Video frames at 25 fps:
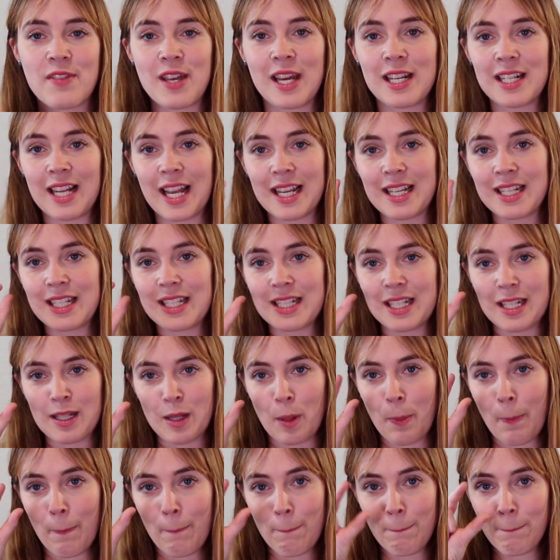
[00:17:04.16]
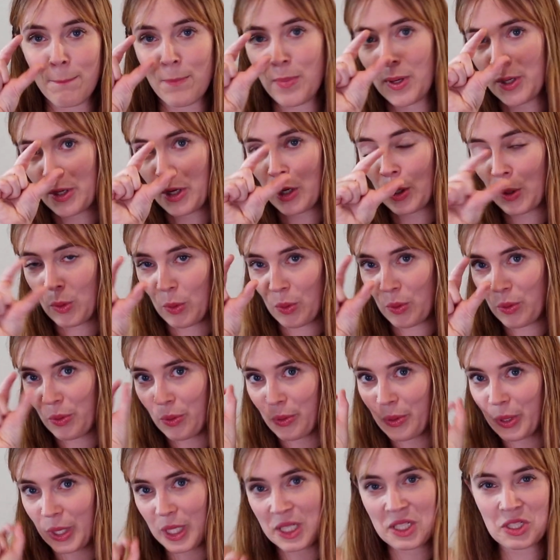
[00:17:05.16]
that like little butthole
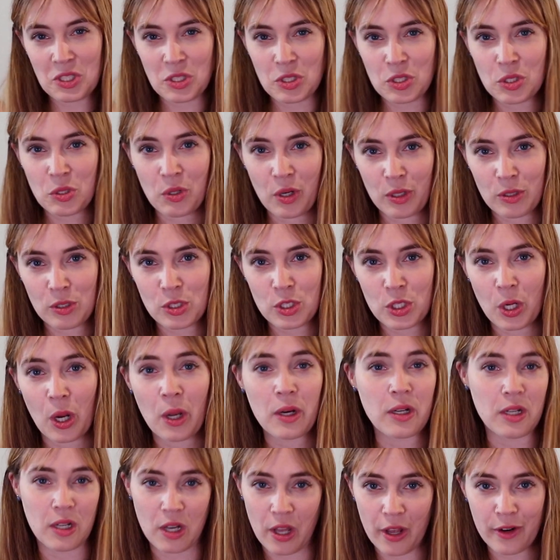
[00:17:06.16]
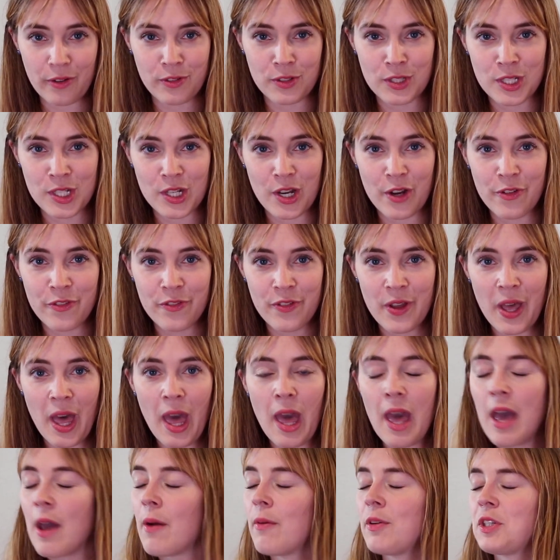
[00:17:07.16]
scrunch on a lot of stuff,
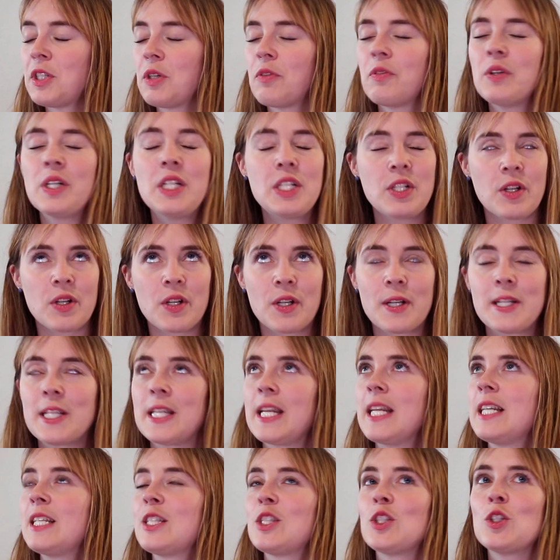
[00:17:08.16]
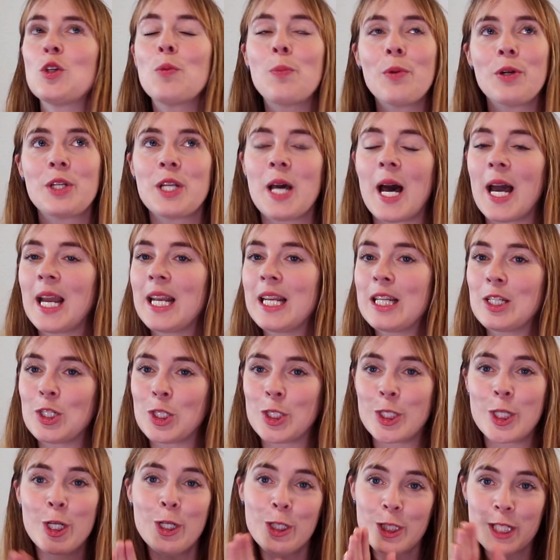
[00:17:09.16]
which I really don't understand. It's super tight. It
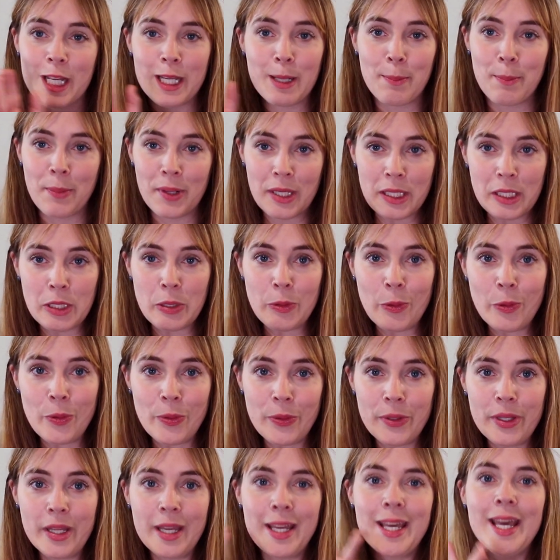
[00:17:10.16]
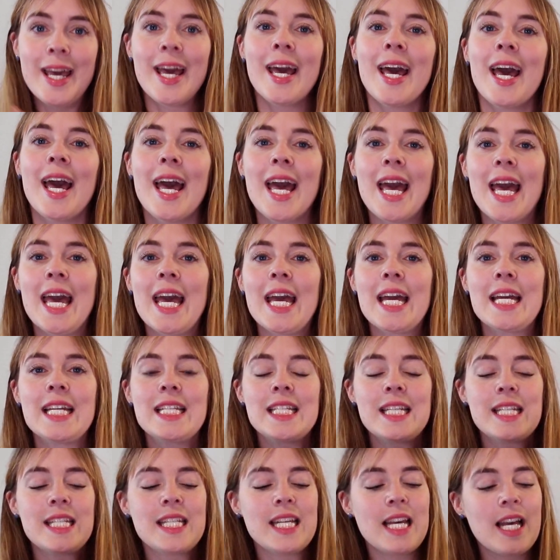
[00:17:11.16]
just looks like a butthole.
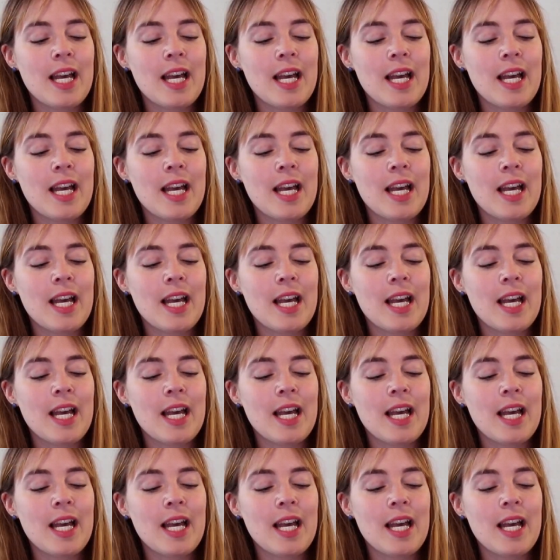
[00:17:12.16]
And